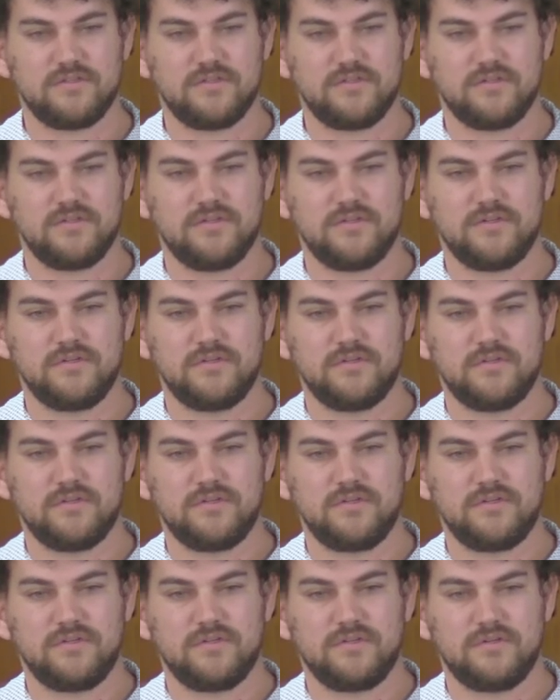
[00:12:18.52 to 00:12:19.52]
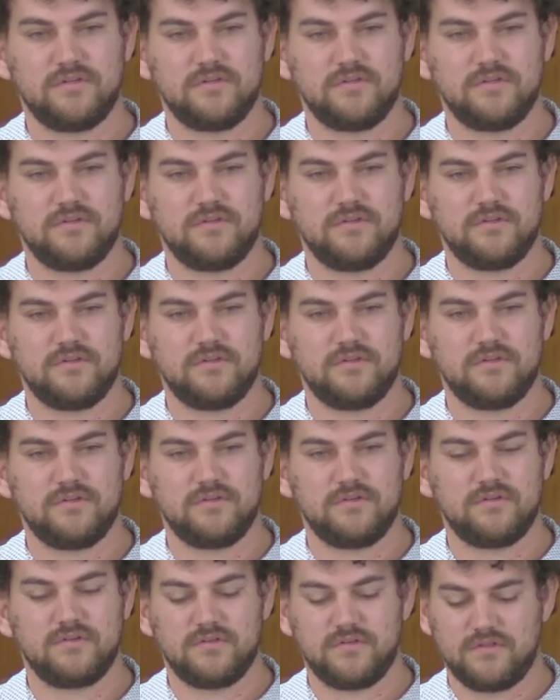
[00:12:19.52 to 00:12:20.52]

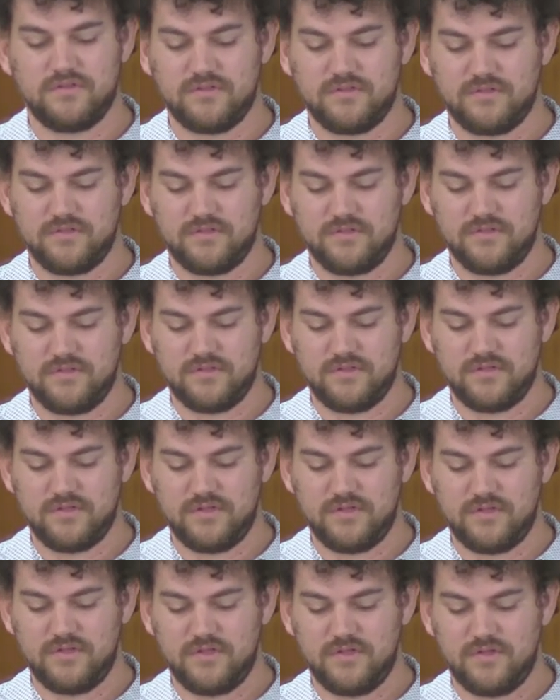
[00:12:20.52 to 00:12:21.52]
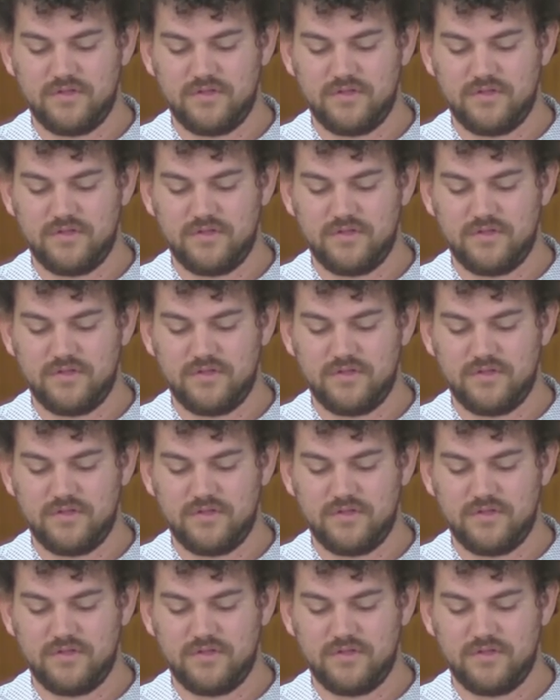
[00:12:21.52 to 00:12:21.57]
Nothing is said.